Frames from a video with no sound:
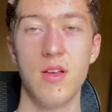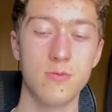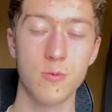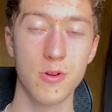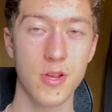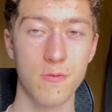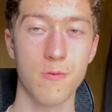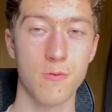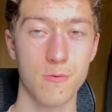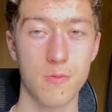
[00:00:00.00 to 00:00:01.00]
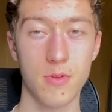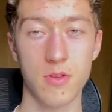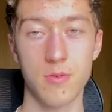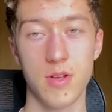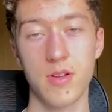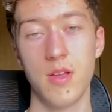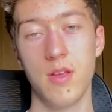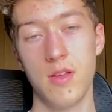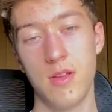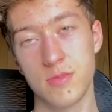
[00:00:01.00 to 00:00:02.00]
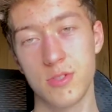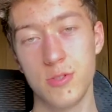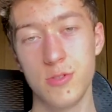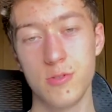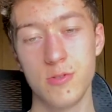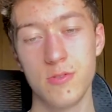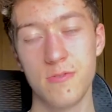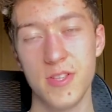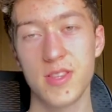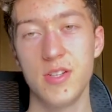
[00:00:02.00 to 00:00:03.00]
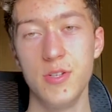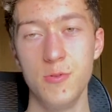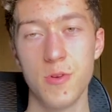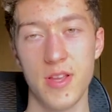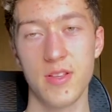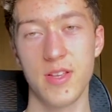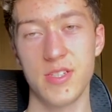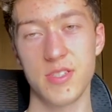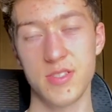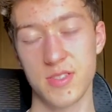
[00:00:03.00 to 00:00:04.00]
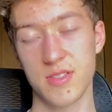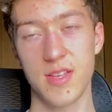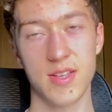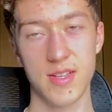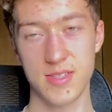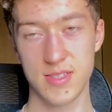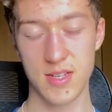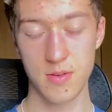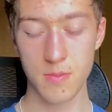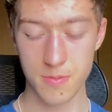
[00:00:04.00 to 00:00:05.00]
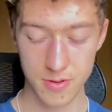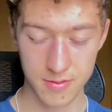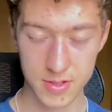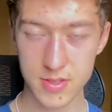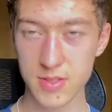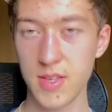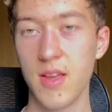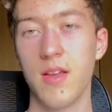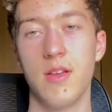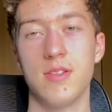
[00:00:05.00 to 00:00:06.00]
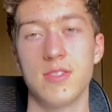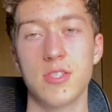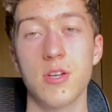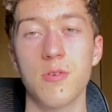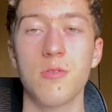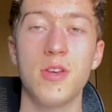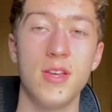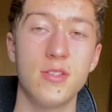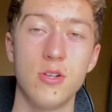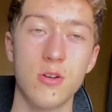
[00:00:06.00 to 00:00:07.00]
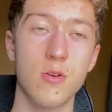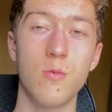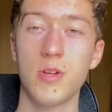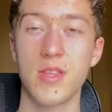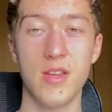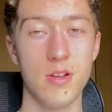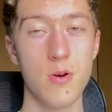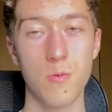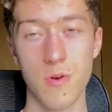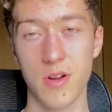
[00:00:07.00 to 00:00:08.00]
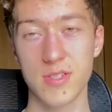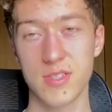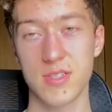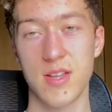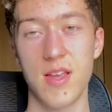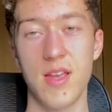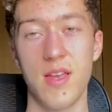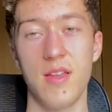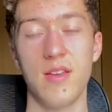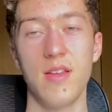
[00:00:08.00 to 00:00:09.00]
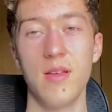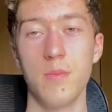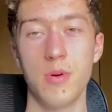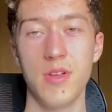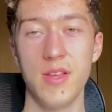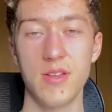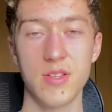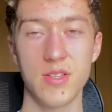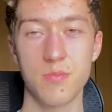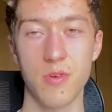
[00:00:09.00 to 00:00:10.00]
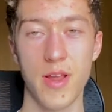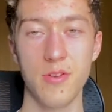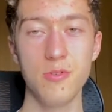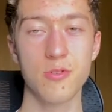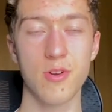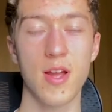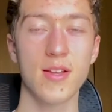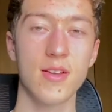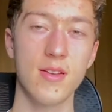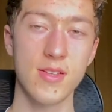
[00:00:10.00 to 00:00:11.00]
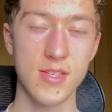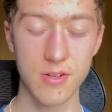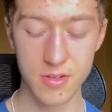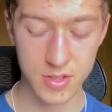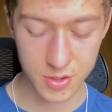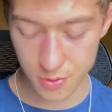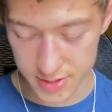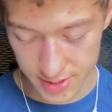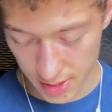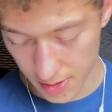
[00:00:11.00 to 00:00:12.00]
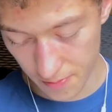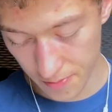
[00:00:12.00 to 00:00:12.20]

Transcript: working for Formula One to fit the new regulations, like I said previously. So they took what they know works and put it into this brand new track here in the USA.